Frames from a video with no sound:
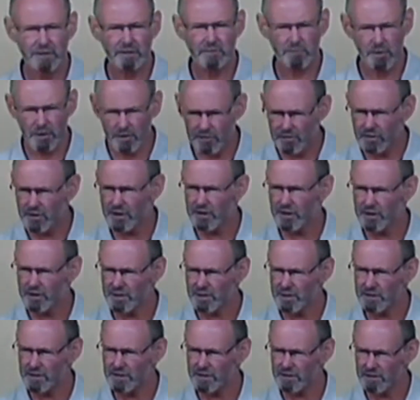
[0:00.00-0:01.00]

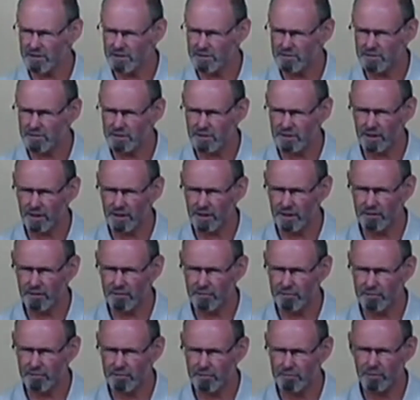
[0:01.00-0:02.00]
perverse, really.
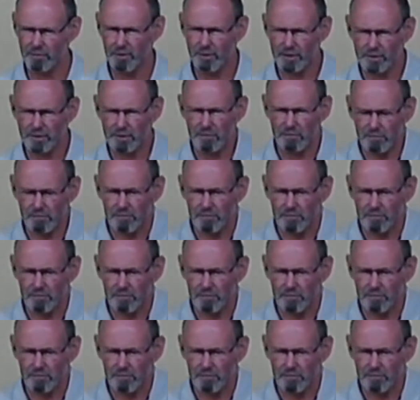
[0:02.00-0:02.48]
Why,